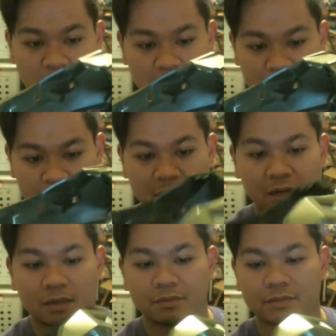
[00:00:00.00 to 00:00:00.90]
to take care
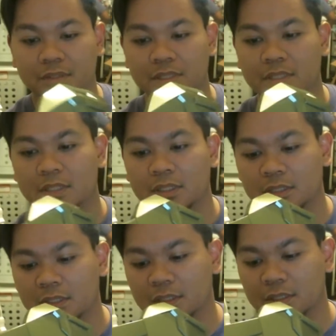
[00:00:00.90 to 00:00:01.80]
of.
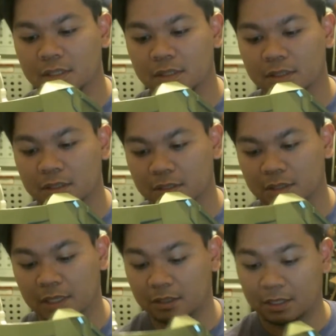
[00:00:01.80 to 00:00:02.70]

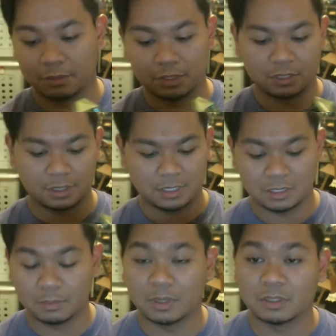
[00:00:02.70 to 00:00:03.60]
Like, I already took out some
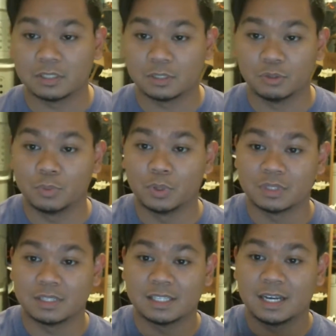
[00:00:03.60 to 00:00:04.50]
of the screw posts
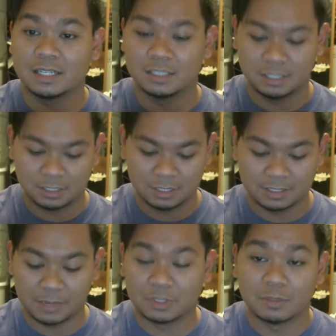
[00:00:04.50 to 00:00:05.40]
inside just because they
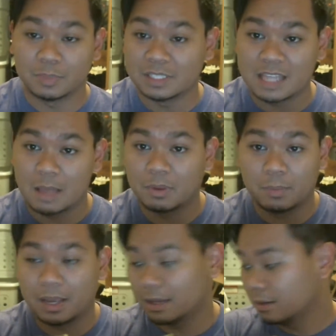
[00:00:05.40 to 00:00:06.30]
would be stabbing my head.